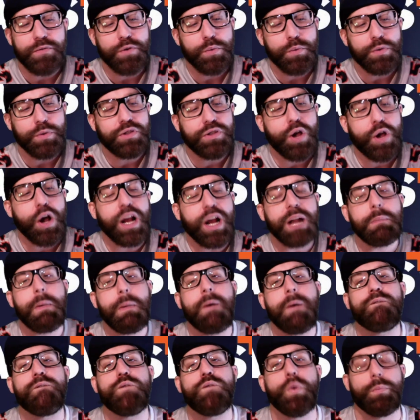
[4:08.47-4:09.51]
No one's talking
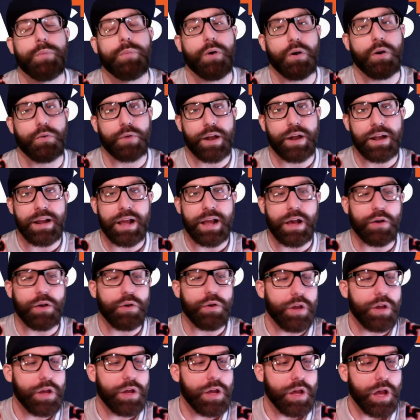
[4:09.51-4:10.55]
about football right now.
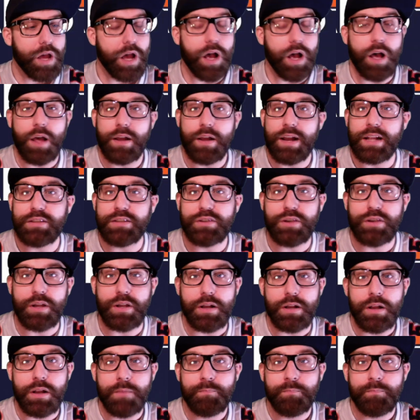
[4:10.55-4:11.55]
And that's good.